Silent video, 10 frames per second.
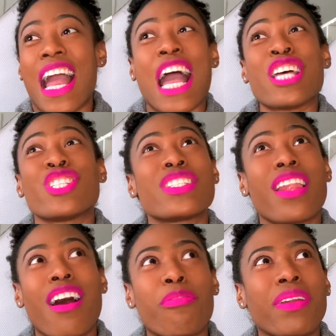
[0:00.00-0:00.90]
I just
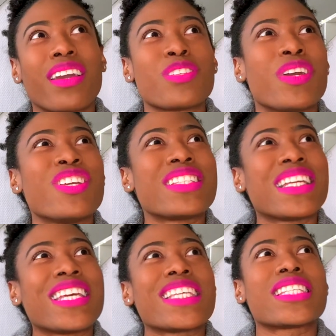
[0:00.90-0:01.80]
laugh because when you see
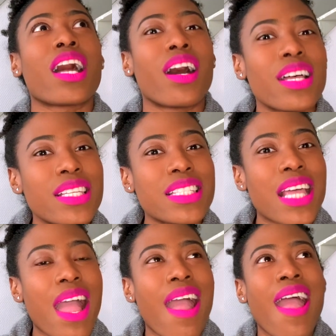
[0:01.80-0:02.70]
these stars
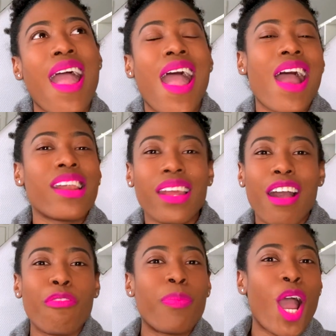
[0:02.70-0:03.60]
and they
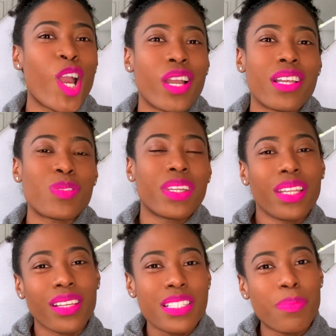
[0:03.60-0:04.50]
have Paris with the
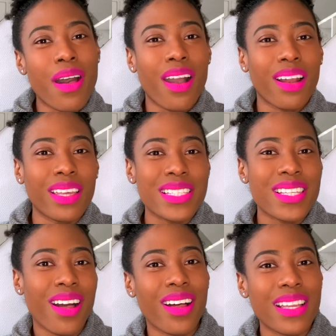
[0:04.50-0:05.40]
little sparkly
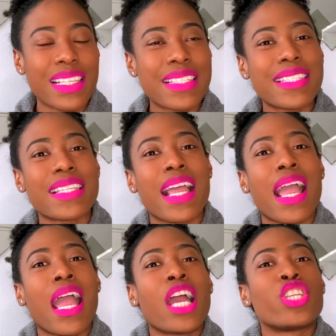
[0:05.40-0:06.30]
stars,
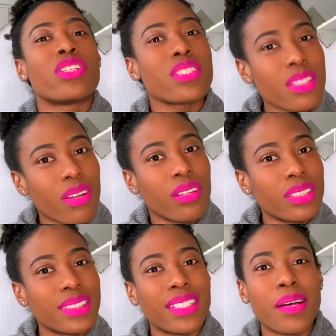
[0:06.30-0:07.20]
just
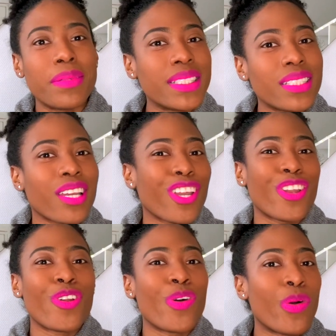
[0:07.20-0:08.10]
know them ain't taking
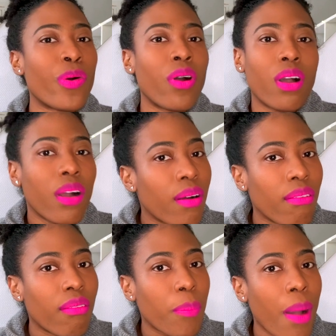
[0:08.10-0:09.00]
no
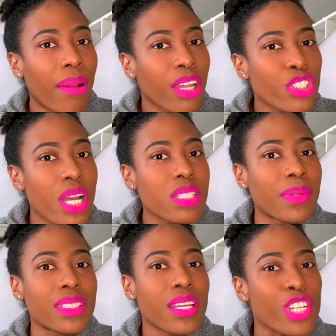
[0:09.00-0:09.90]
public
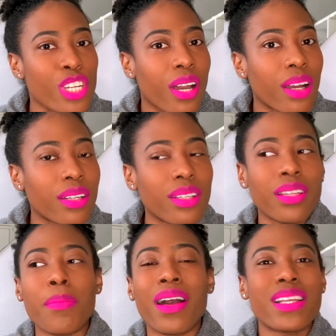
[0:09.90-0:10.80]
transportation, they
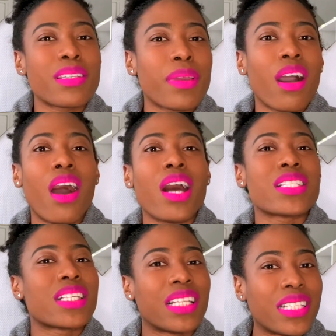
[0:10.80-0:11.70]
might have to be
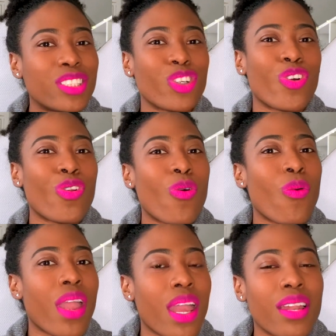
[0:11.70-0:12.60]
hustling to go
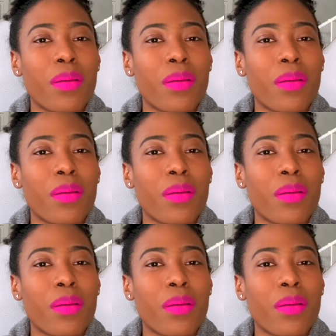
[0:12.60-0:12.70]
nowhere.